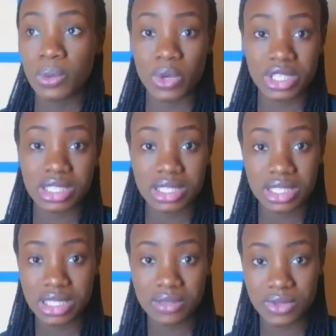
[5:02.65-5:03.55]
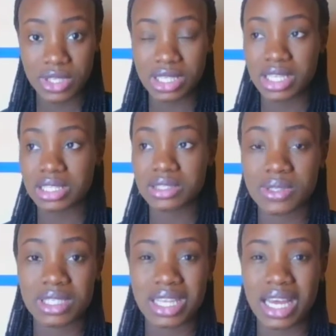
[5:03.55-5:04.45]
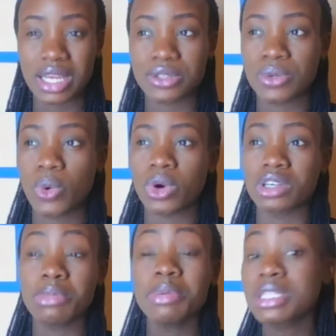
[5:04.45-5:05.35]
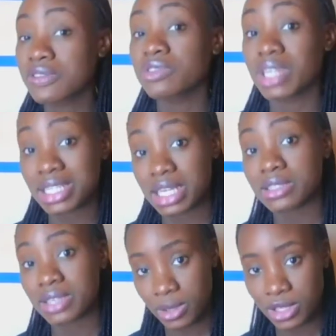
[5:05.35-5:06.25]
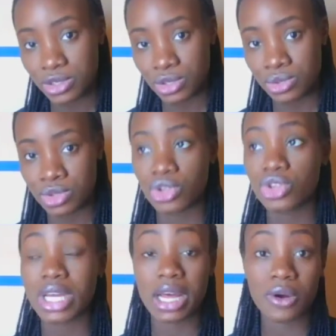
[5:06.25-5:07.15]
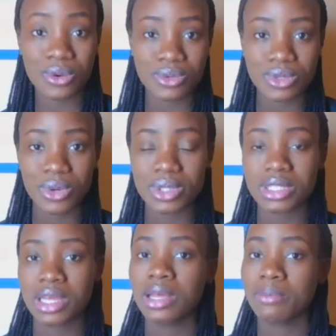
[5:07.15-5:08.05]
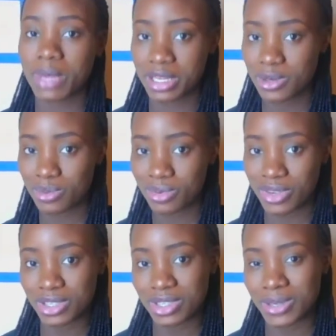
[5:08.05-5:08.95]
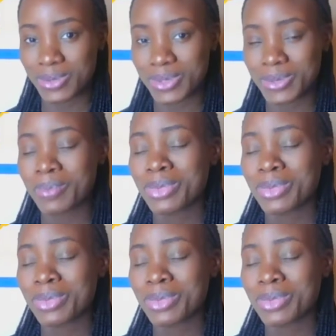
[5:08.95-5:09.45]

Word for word: watching TV late the night, or maybe it's even related to health issues, you know, you can consult medical professionals.